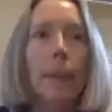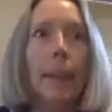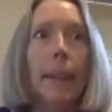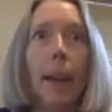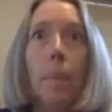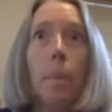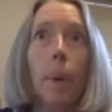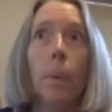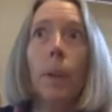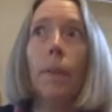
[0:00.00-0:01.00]
yeah, but
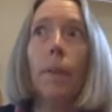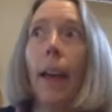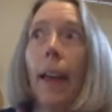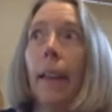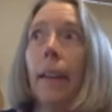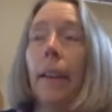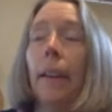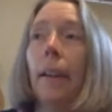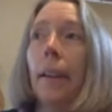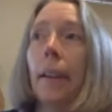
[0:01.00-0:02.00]
we've had
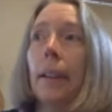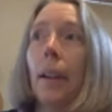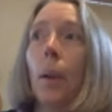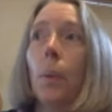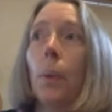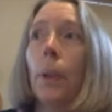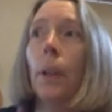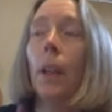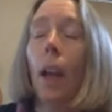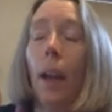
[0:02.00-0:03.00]
uh, a really,
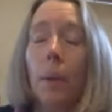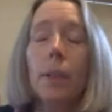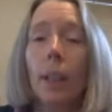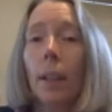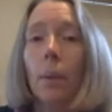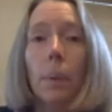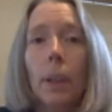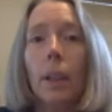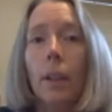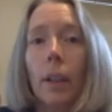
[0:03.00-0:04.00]
I would say, a really
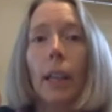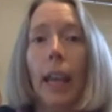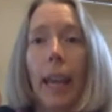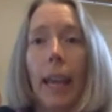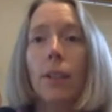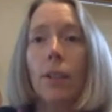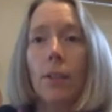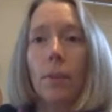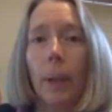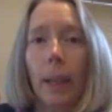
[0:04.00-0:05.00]
good age
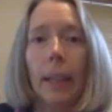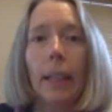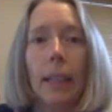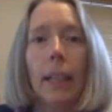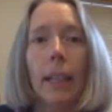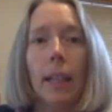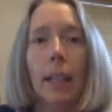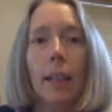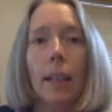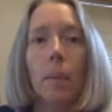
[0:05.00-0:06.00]
spread
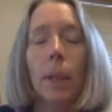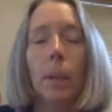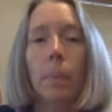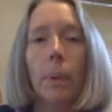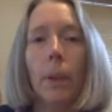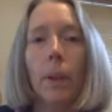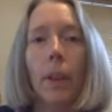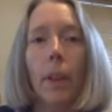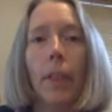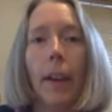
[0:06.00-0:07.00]
in the
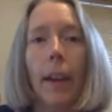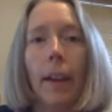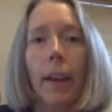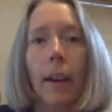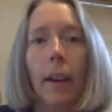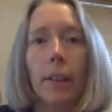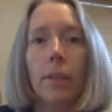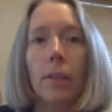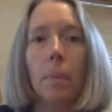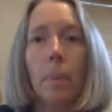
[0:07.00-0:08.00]
people that are
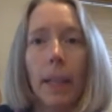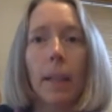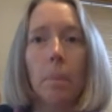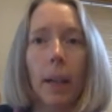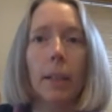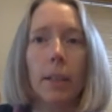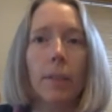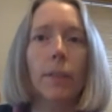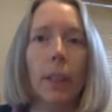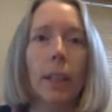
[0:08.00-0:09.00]
submitting parts
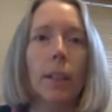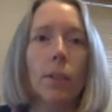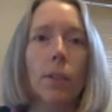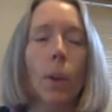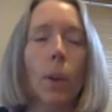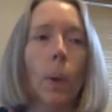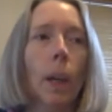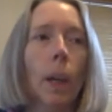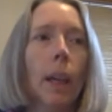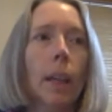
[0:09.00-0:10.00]
for this. So,
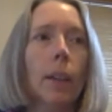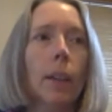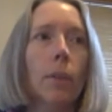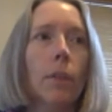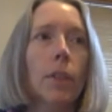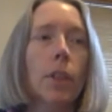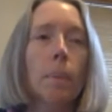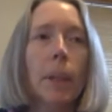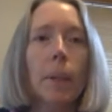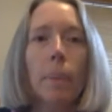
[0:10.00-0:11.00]
you know, for some
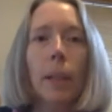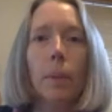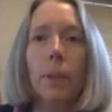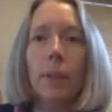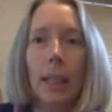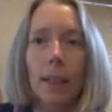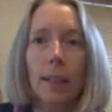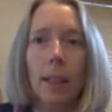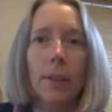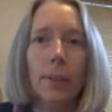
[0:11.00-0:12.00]
people it was
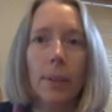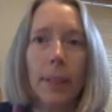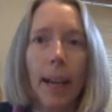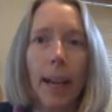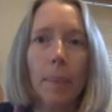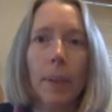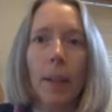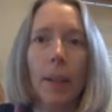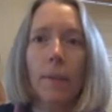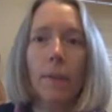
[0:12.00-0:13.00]
easy to adapt,
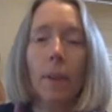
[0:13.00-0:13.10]
and